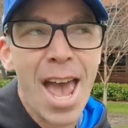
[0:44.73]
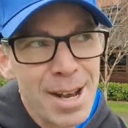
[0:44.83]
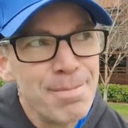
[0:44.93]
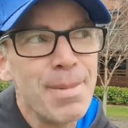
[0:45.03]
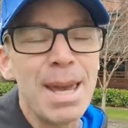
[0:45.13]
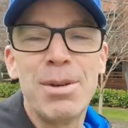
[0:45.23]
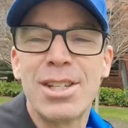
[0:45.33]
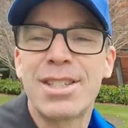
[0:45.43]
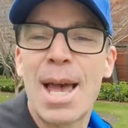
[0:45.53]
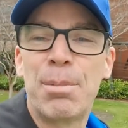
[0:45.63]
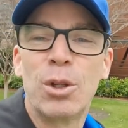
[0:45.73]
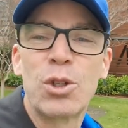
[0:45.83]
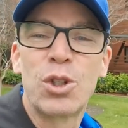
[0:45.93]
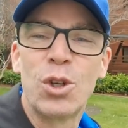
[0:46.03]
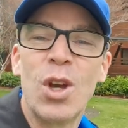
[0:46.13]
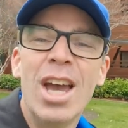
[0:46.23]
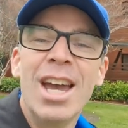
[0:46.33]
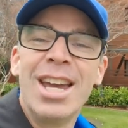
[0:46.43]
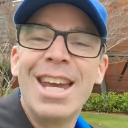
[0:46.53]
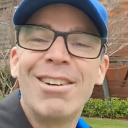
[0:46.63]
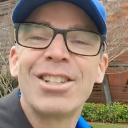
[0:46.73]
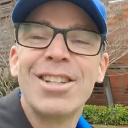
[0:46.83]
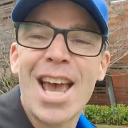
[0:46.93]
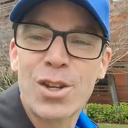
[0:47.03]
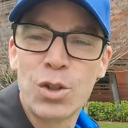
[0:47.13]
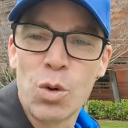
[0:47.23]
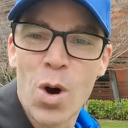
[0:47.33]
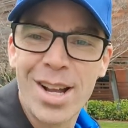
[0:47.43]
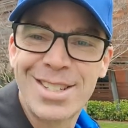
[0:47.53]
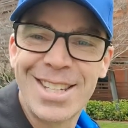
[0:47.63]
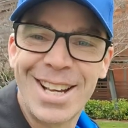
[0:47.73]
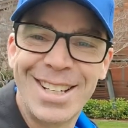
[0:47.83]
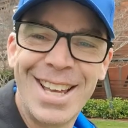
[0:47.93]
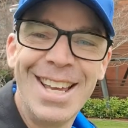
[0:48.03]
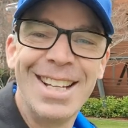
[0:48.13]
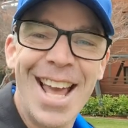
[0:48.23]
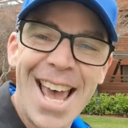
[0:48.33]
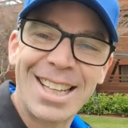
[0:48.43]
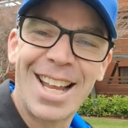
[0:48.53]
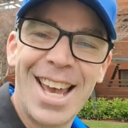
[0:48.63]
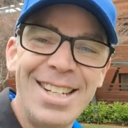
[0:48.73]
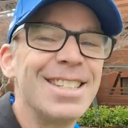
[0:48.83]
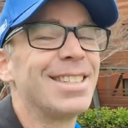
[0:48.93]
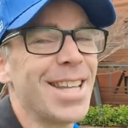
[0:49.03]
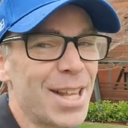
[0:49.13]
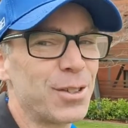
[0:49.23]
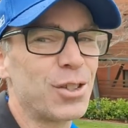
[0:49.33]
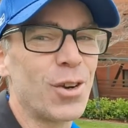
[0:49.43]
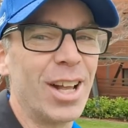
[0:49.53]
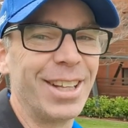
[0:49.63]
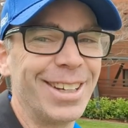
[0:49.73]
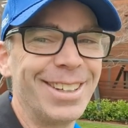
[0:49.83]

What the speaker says: and maybe a sample or two here at the National Wine Centre in Adelaide, South Australia.